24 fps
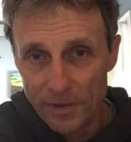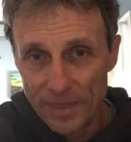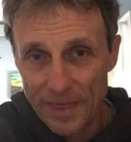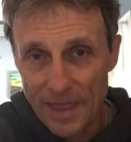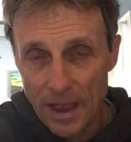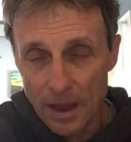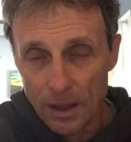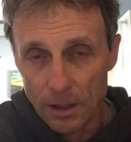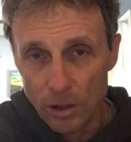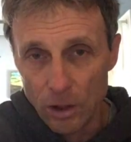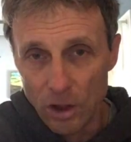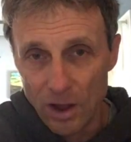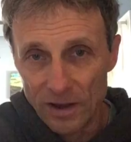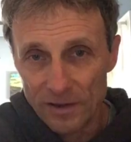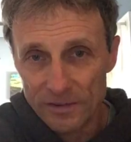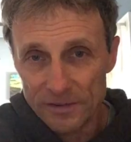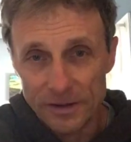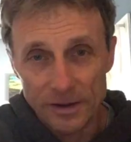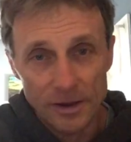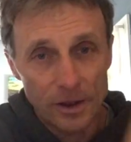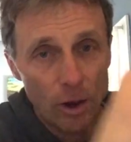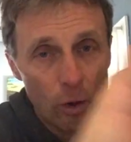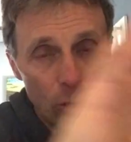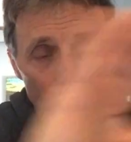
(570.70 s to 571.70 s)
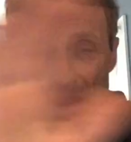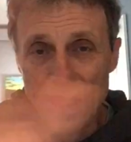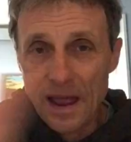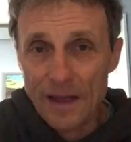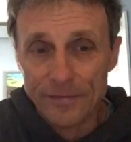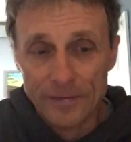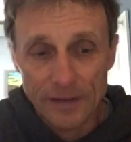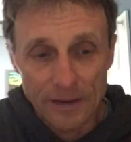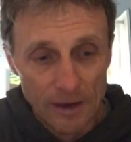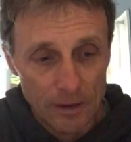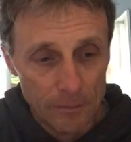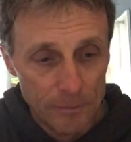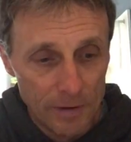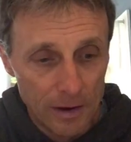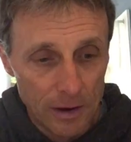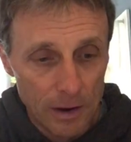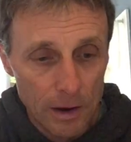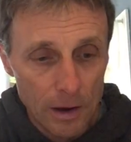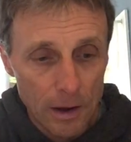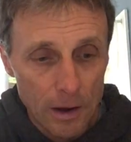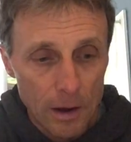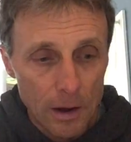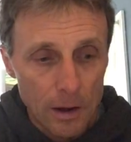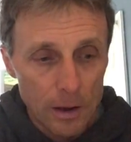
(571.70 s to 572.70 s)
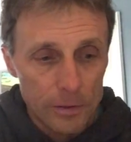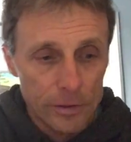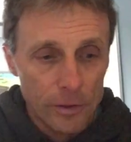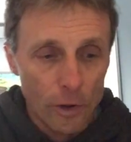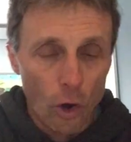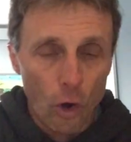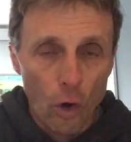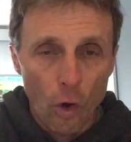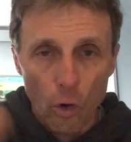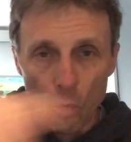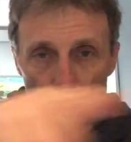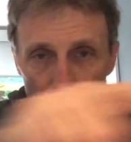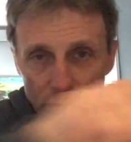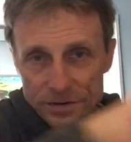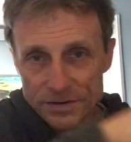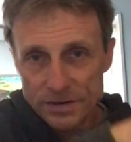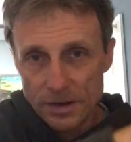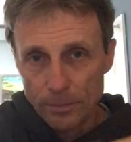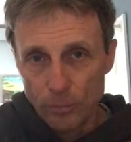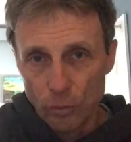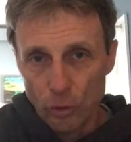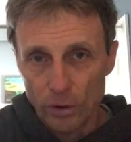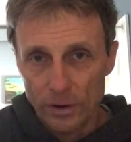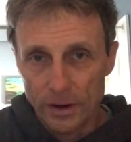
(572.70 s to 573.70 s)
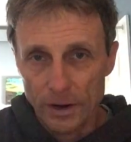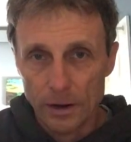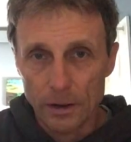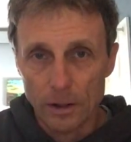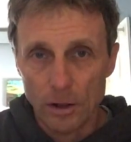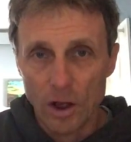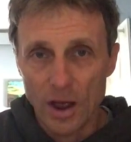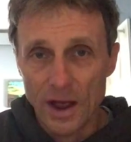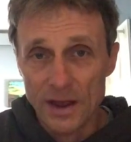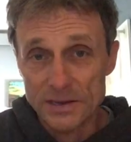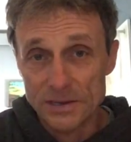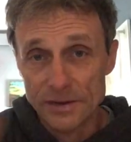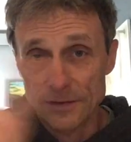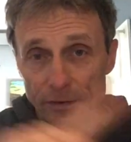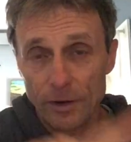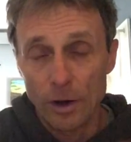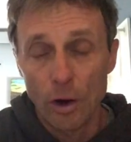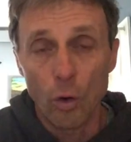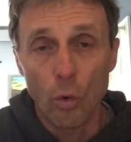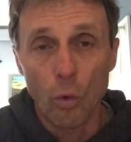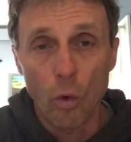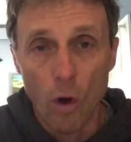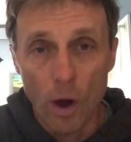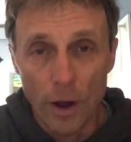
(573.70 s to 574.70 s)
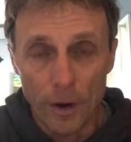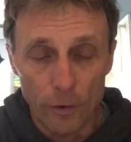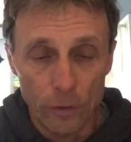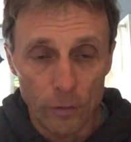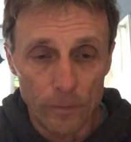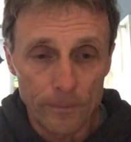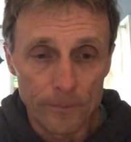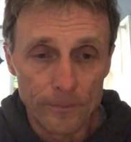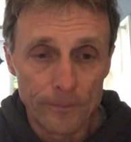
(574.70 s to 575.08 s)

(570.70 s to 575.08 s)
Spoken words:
in that clause. You don't have to give me the whole subordinate clause if you don't want to.